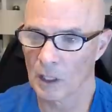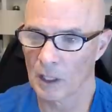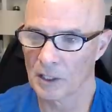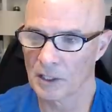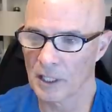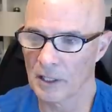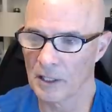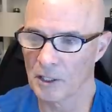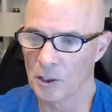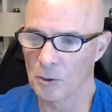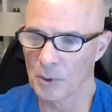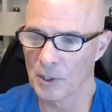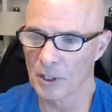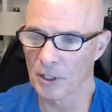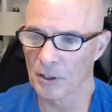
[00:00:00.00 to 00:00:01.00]
I decided that
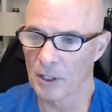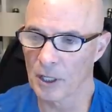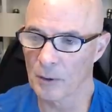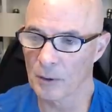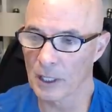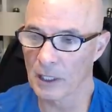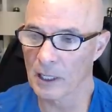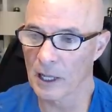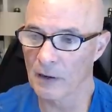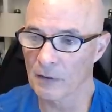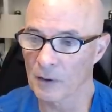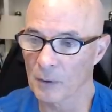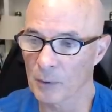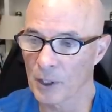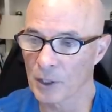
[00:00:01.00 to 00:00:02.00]
zoomies aren't great without a lot
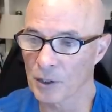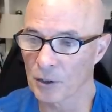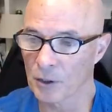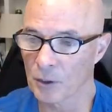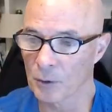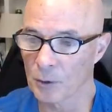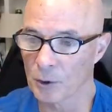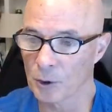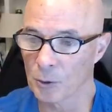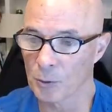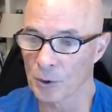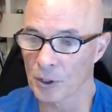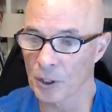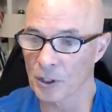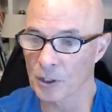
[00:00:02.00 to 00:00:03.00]
of compression or a root
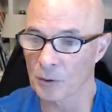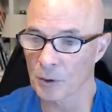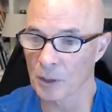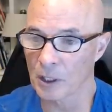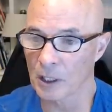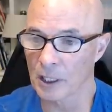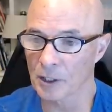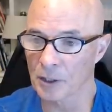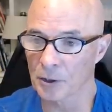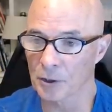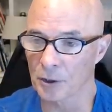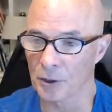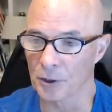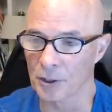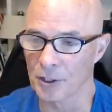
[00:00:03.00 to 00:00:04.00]
supercharger with a lot of
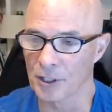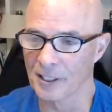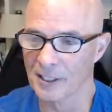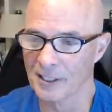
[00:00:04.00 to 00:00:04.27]
surge.